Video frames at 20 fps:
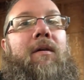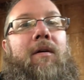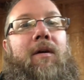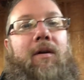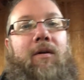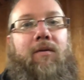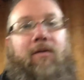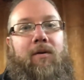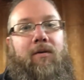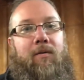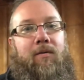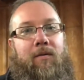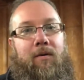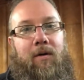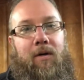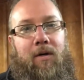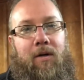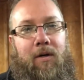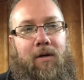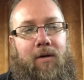I don't know.
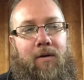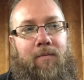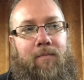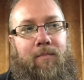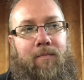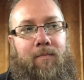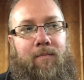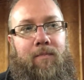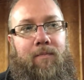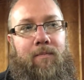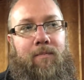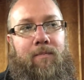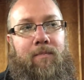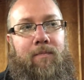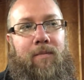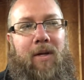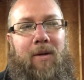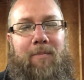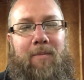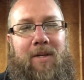Um,
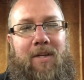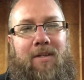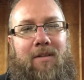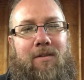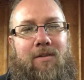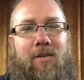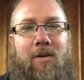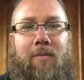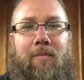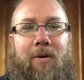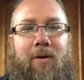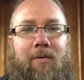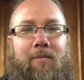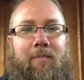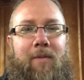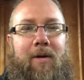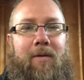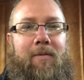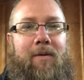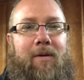like mid-summer
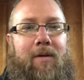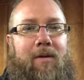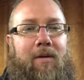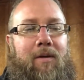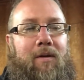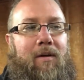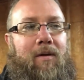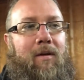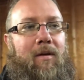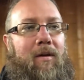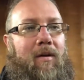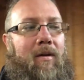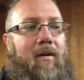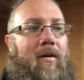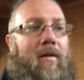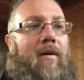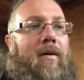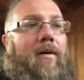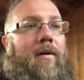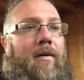maybe.
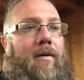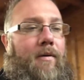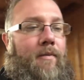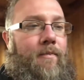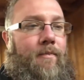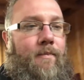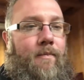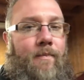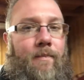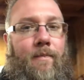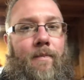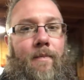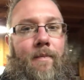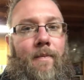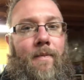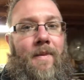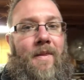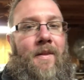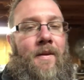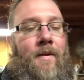Um,
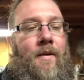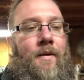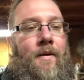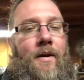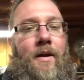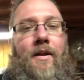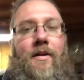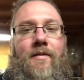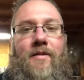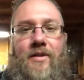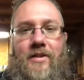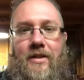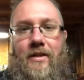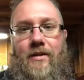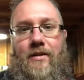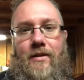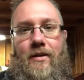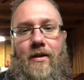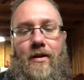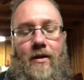I live in
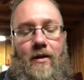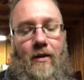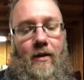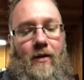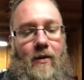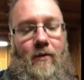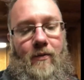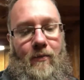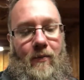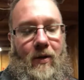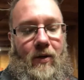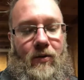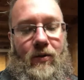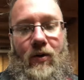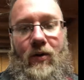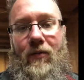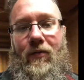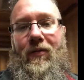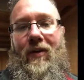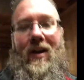Tennessee, but I
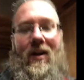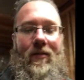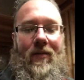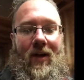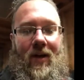drove five